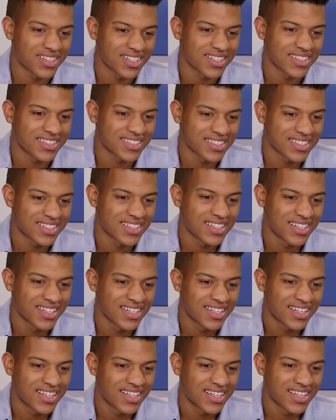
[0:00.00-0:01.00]

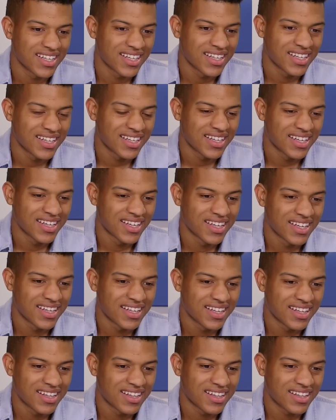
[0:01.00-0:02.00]

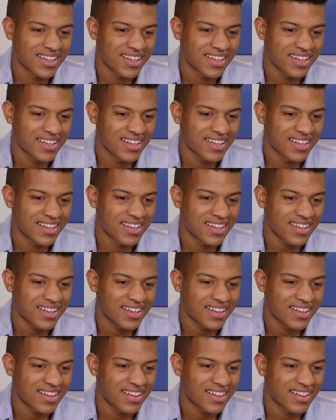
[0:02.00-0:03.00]

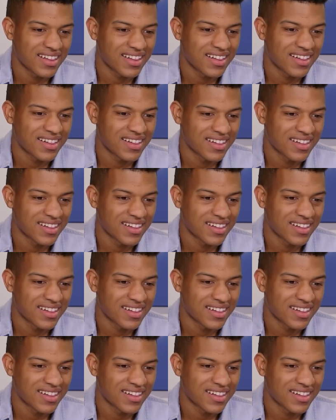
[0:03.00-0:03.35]
(not speaking)